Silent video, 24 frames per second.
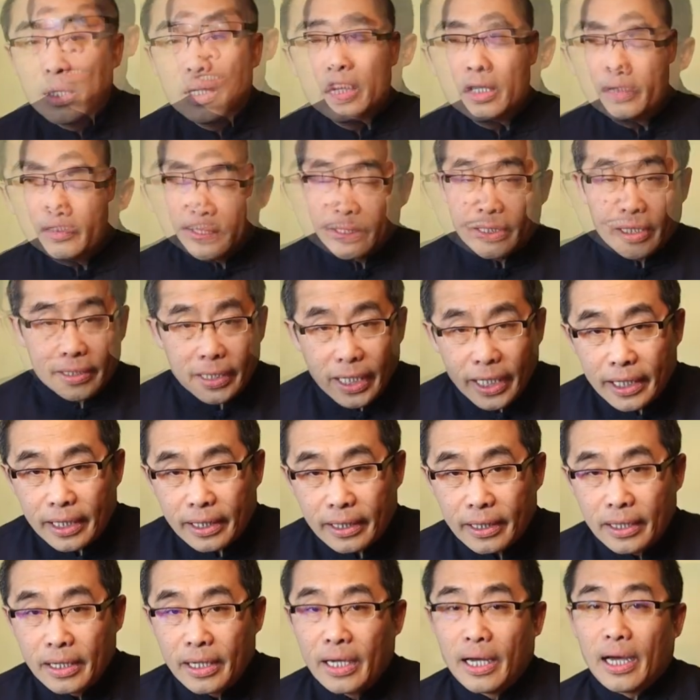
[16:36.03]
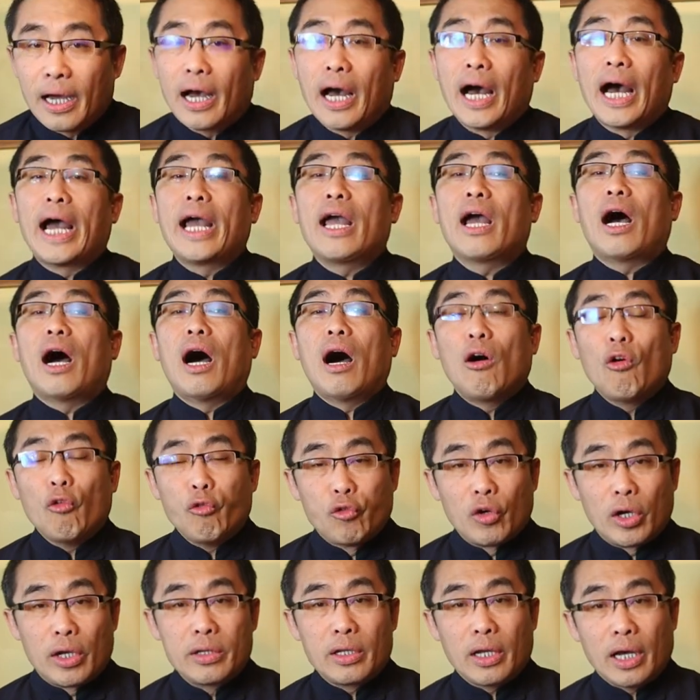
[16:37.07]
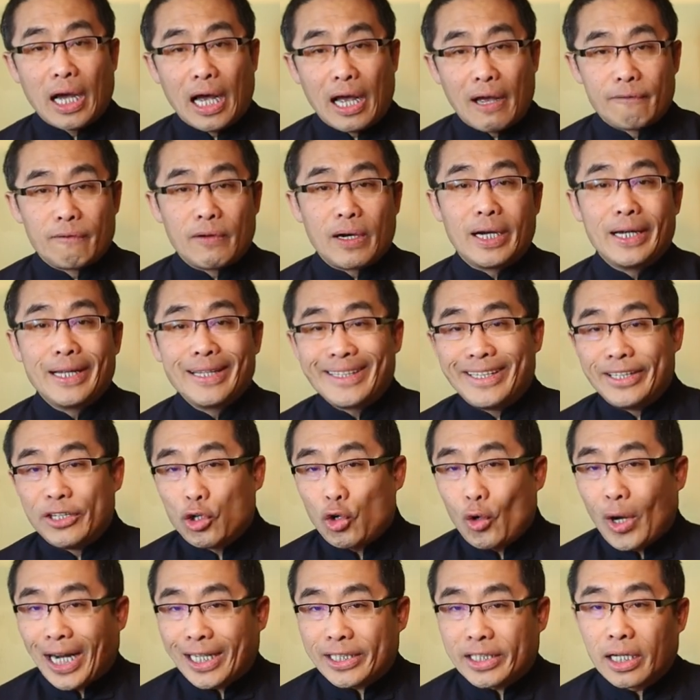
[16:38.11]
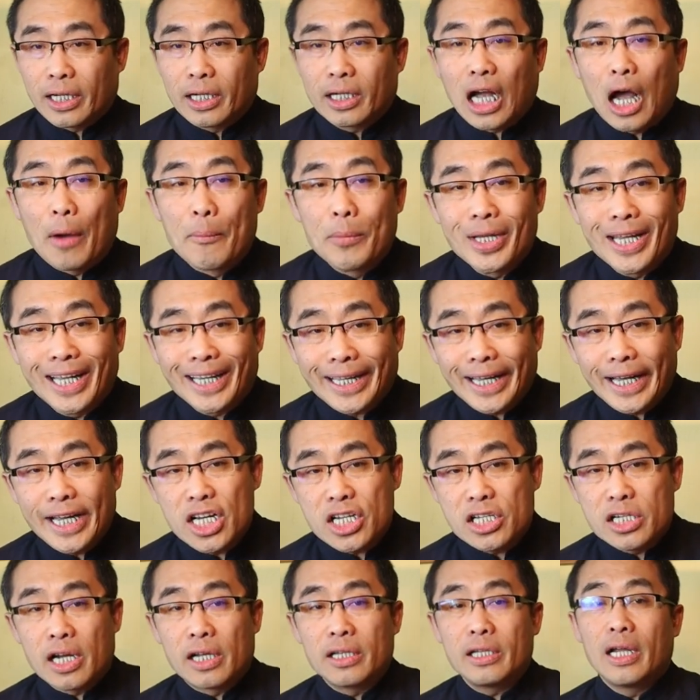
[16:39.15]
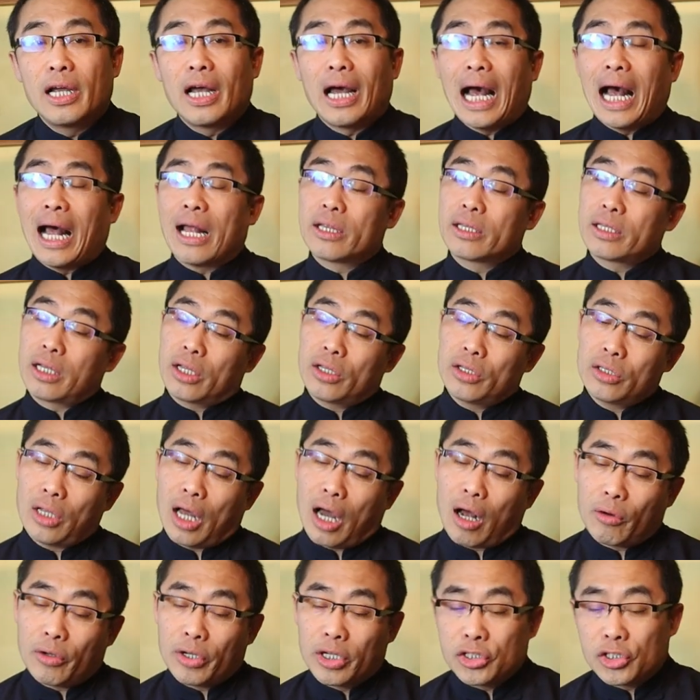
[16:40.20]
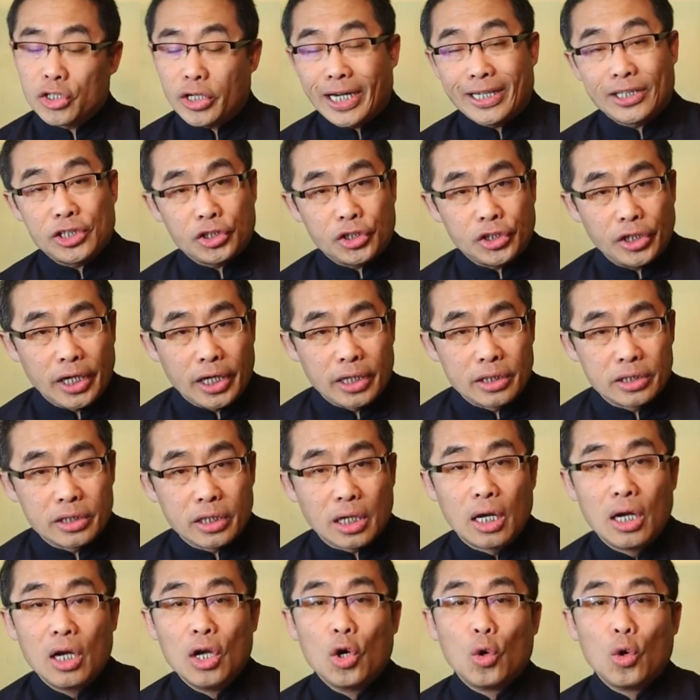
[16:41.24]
Even today, I often have a direct communication and knowledge exchange